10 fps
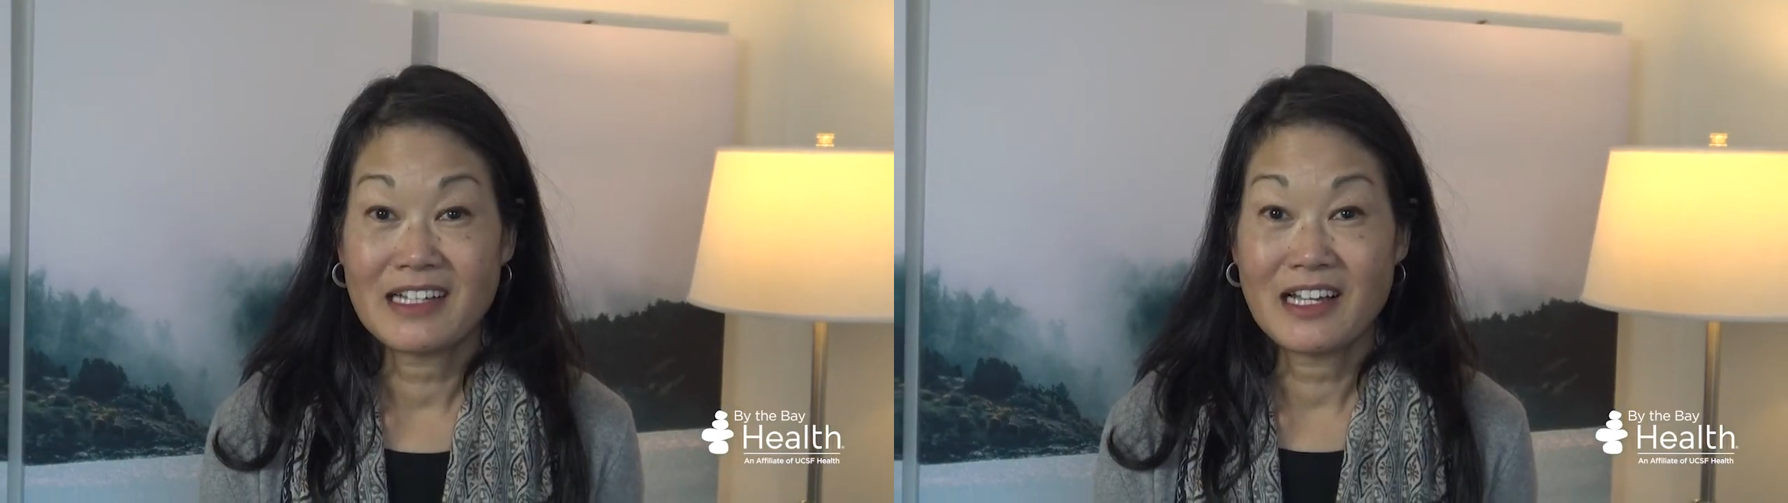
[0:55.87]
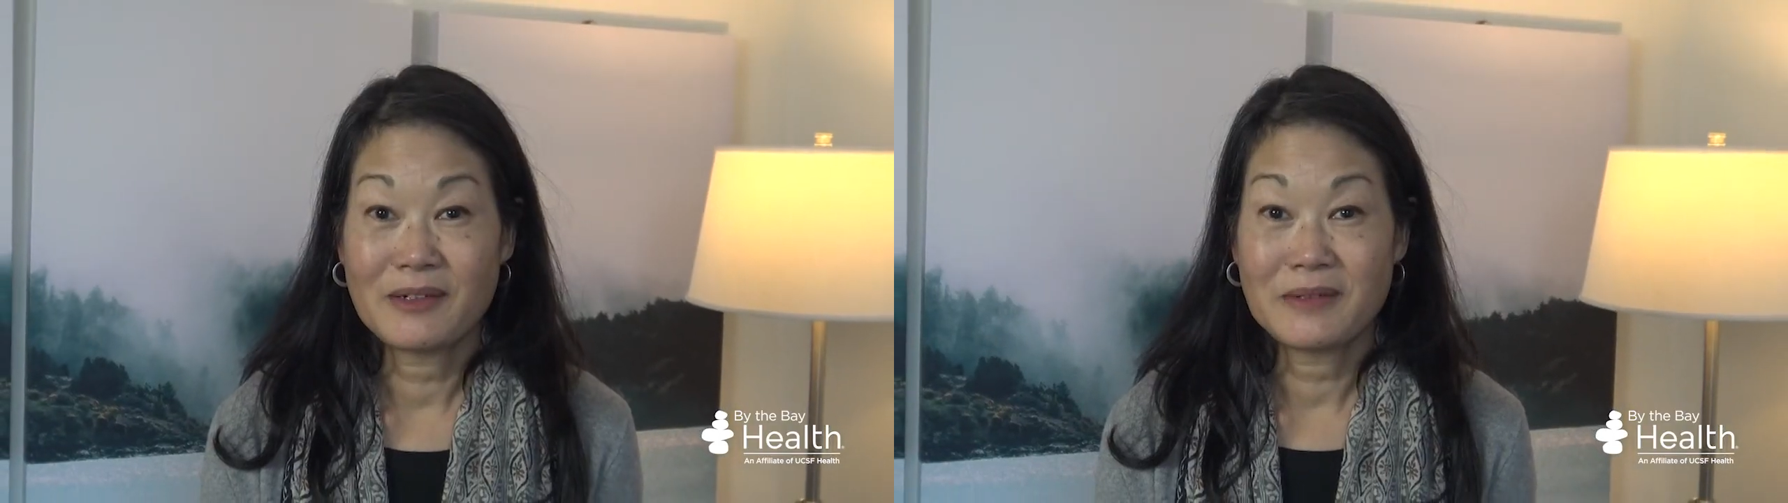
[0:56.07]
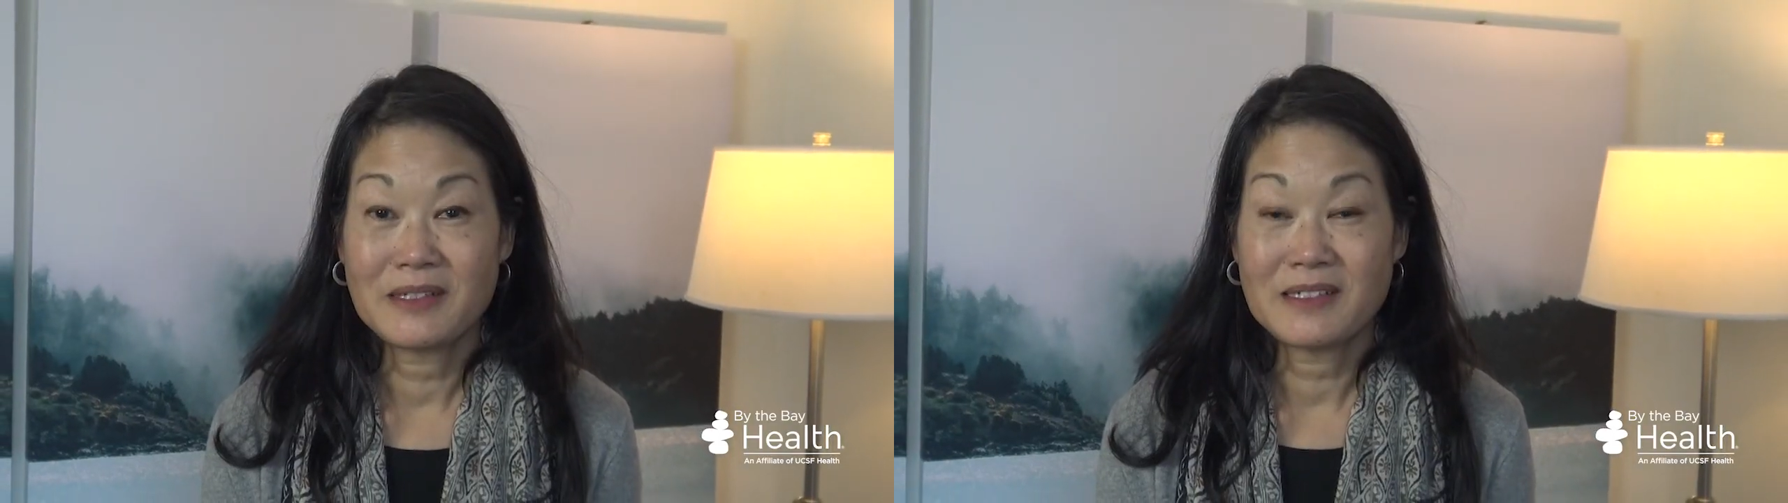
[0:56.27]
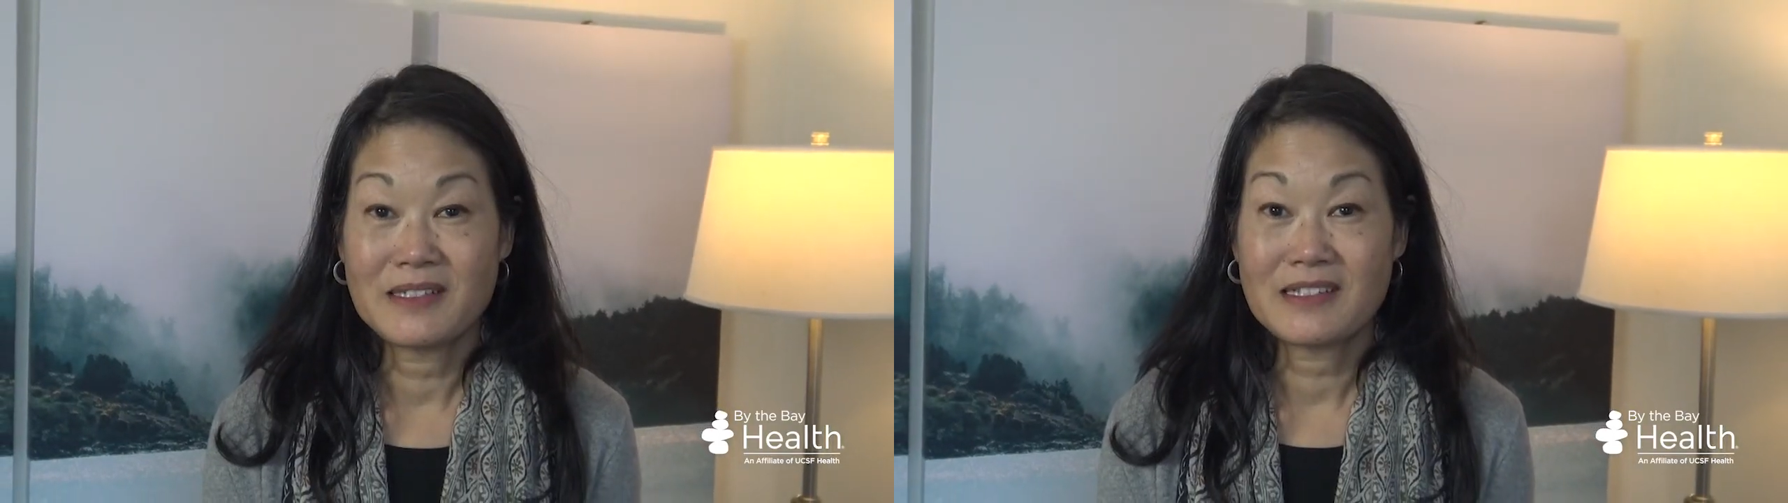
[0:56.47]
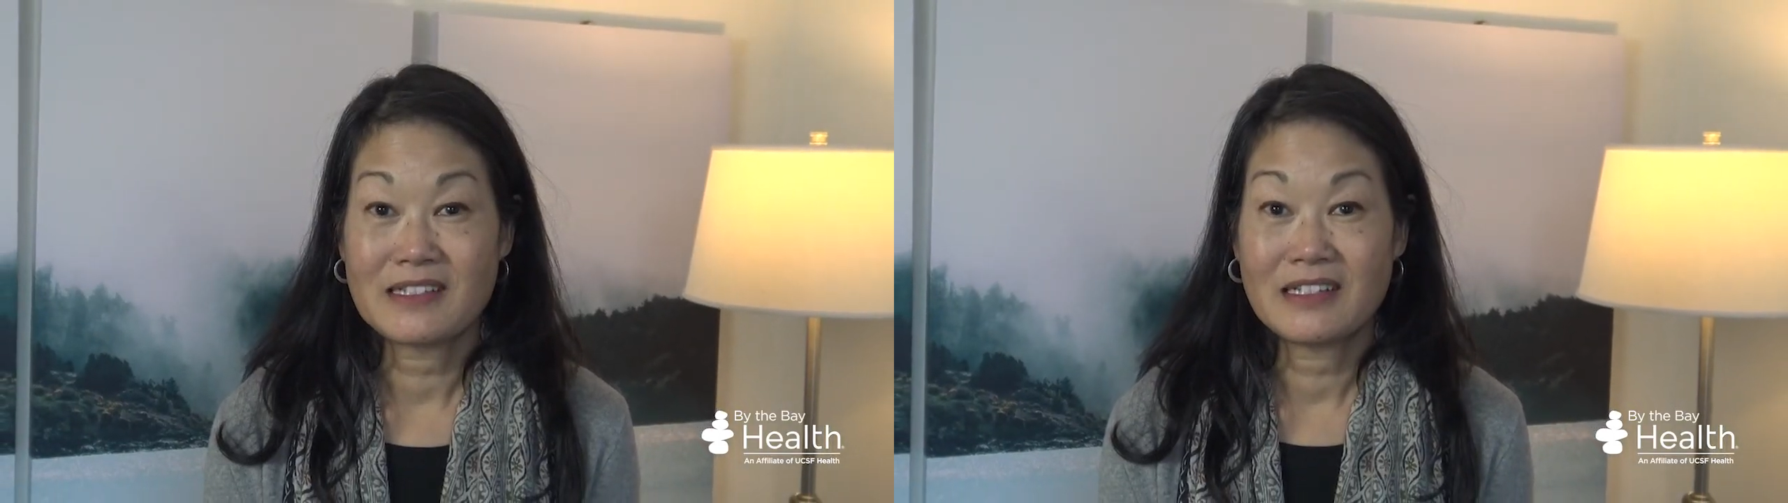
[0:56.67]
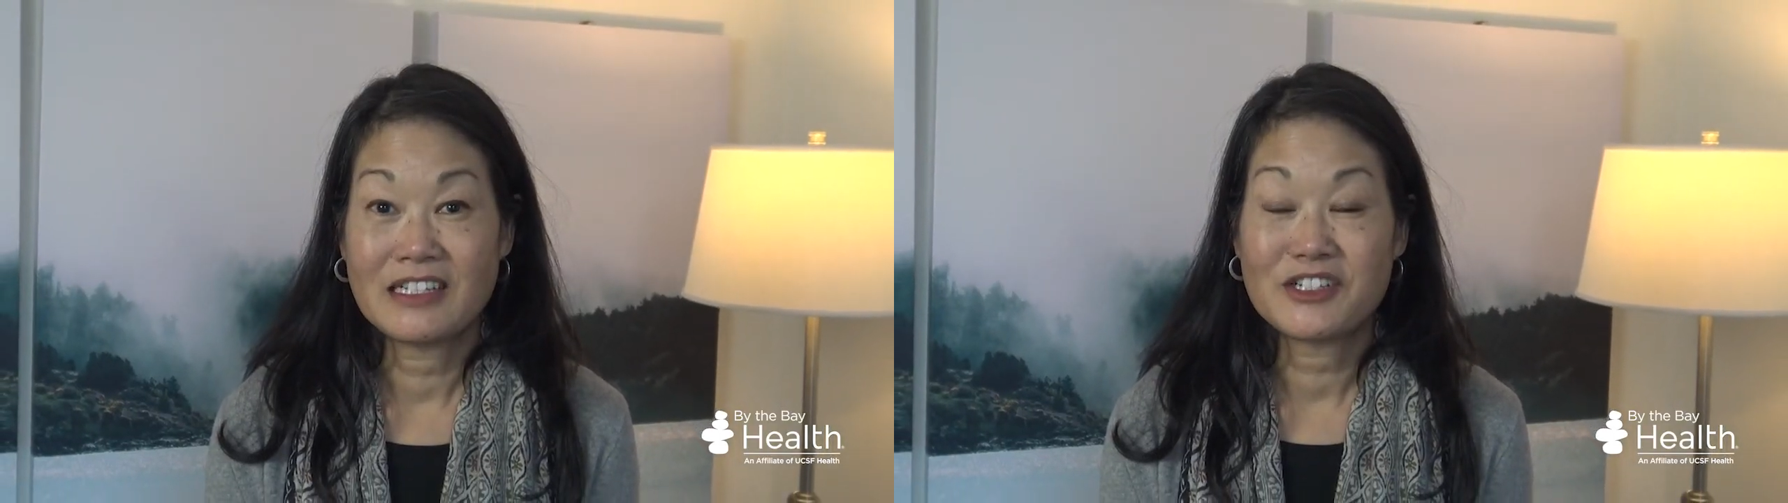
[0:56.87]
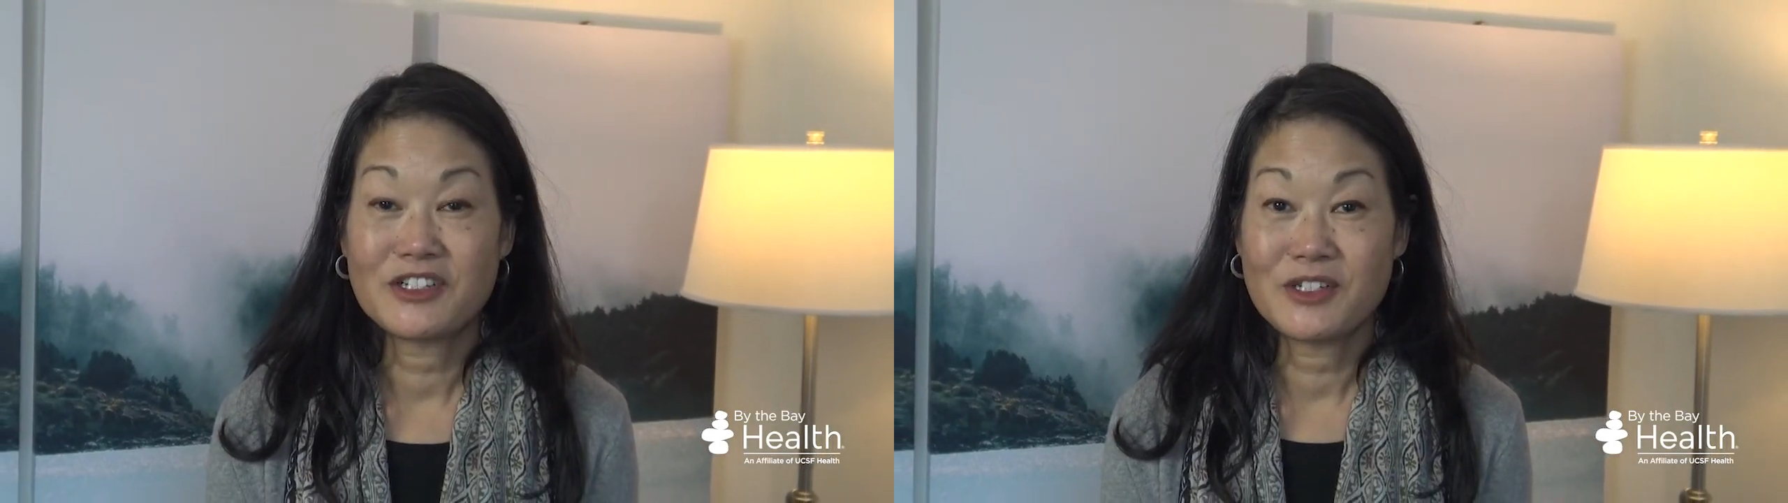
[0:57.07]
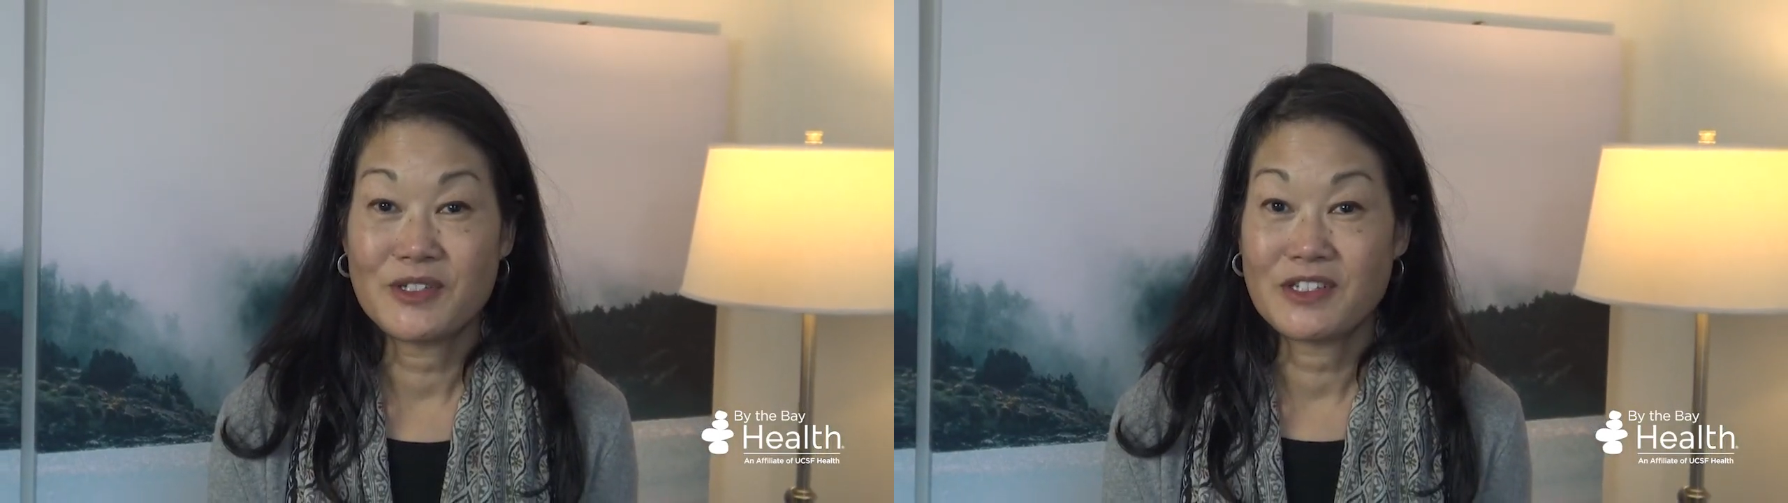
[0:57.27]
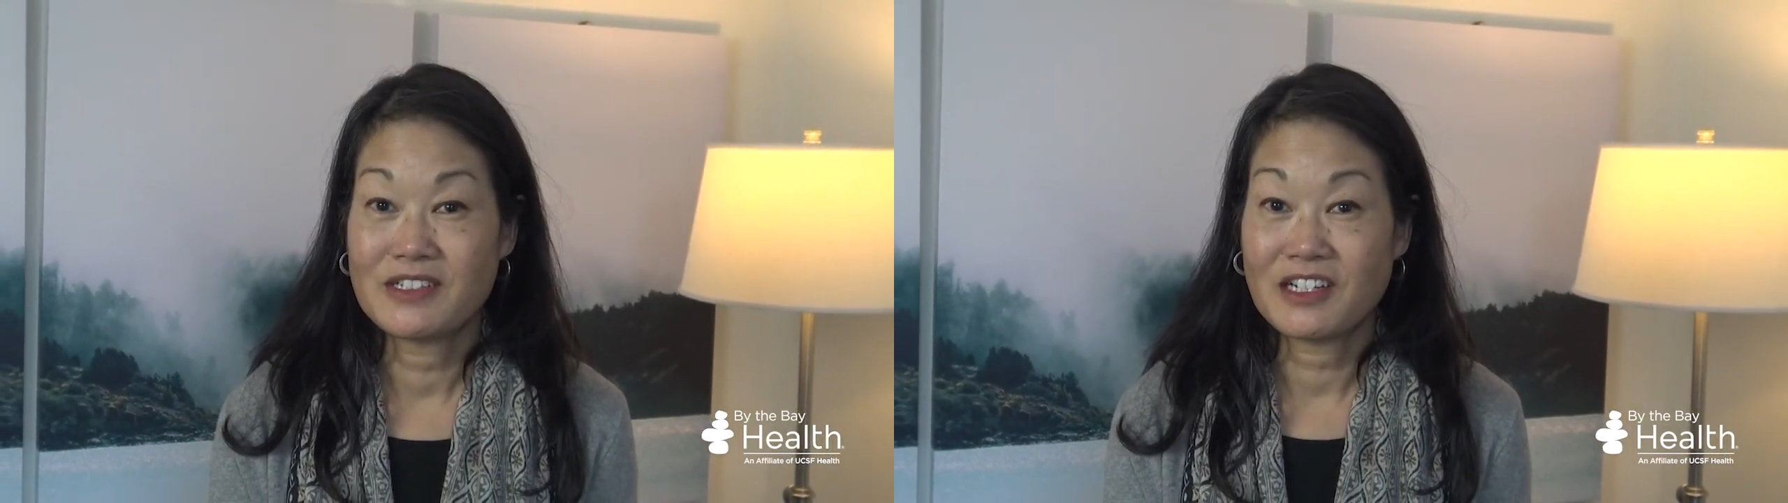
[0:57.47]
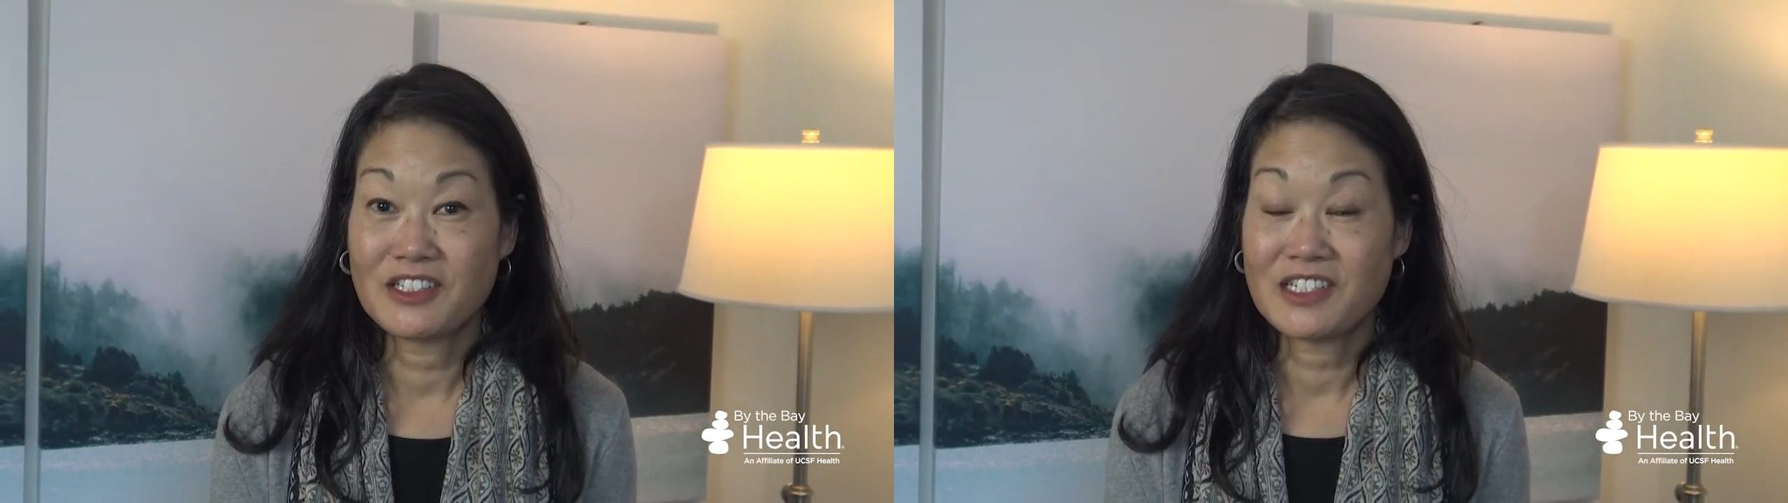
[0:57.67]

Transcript: I was introduced to Dr.